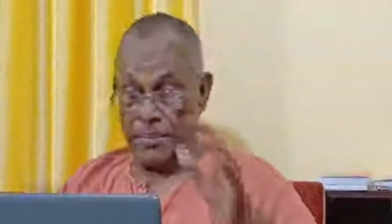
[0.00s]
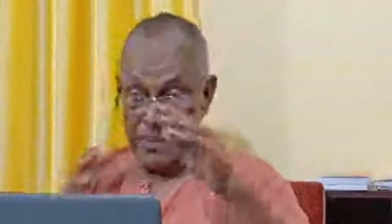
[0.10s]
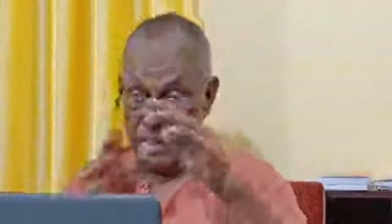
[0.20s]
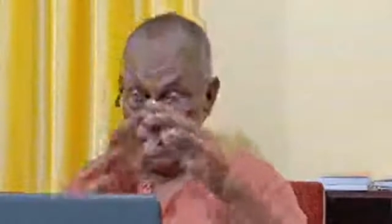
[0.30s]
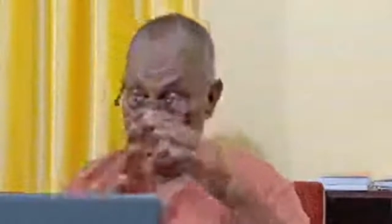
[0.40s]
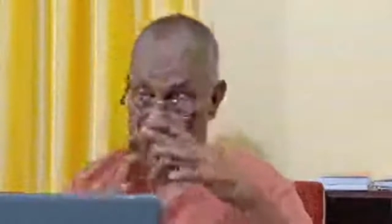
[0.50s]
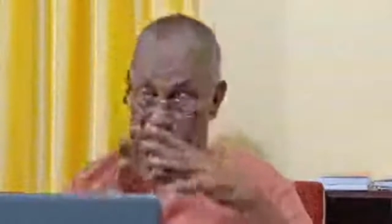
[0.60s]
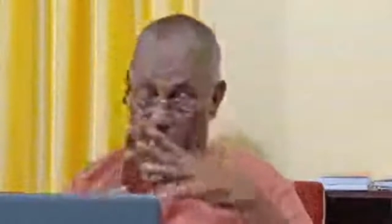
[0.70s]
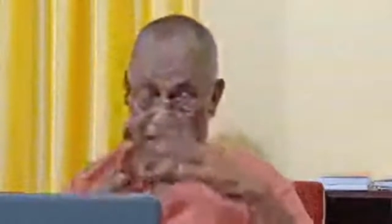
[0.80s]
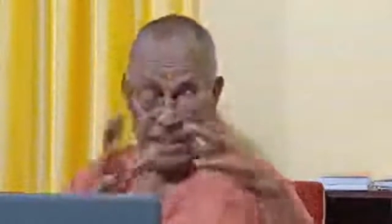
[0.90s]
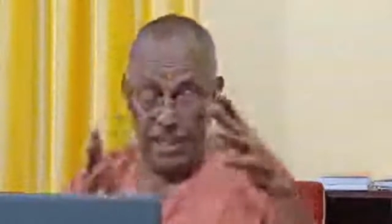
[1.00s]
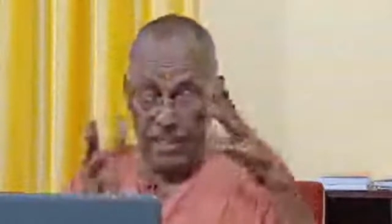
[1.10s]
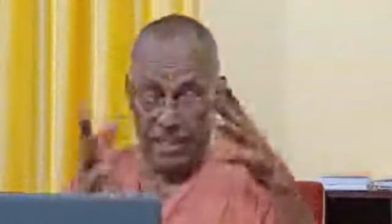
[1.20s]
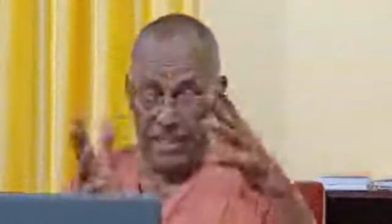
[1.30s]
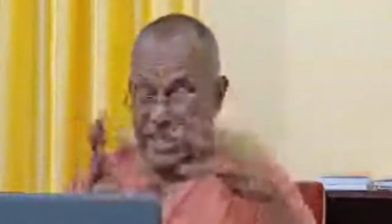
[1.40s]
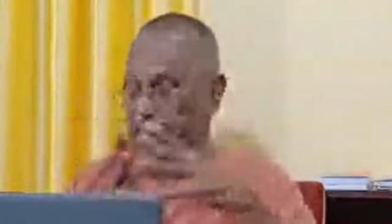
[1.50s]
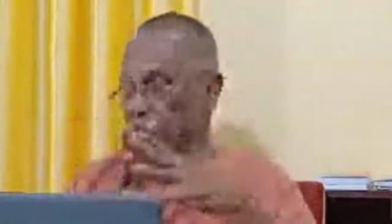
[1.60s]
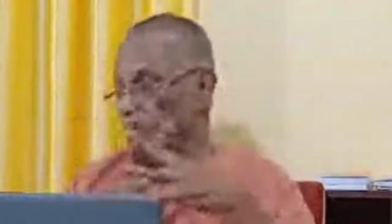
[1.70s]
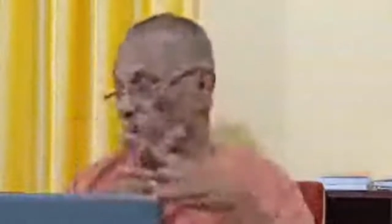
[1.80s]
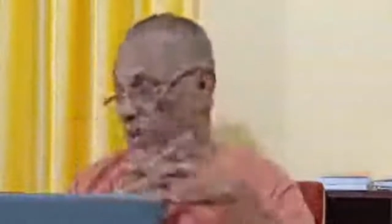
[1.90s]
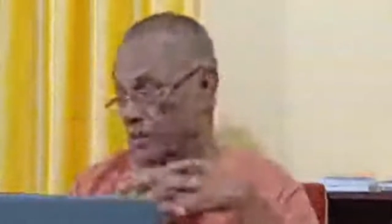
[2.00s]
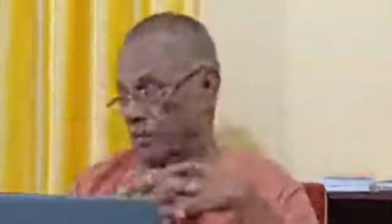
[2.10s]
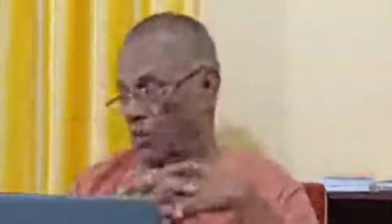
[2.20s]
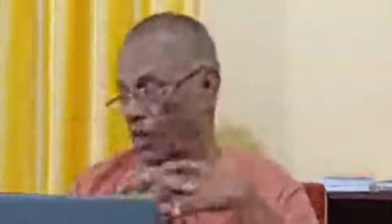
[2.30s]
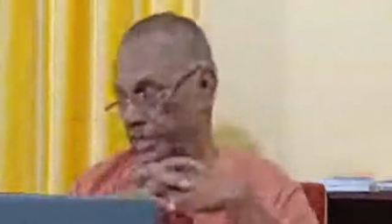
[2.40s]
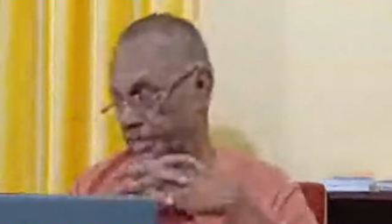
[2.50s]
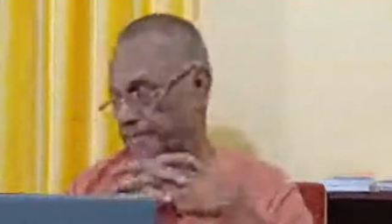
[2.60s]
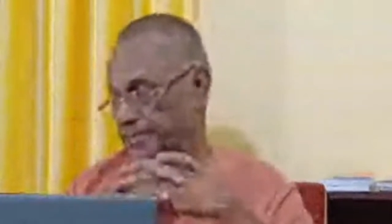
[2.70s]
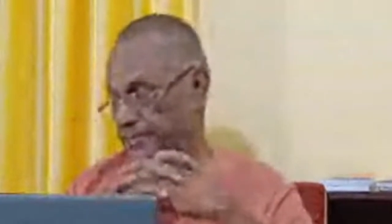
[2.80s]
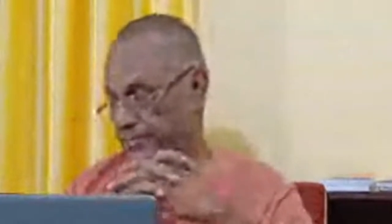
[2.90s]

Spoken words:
Not merely the uncreated void,